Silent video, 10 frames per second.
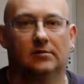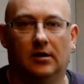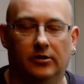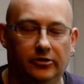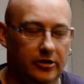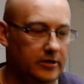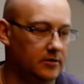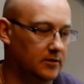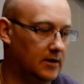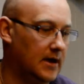how you doing?
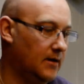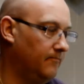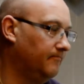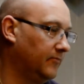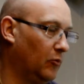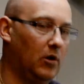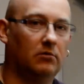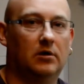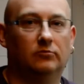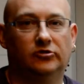
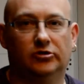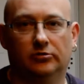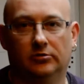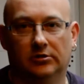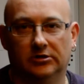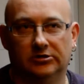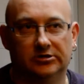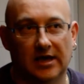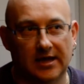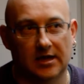Welcome to the
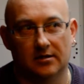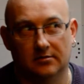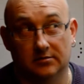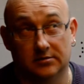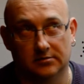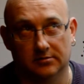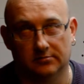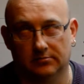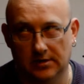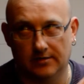second
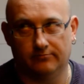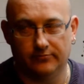in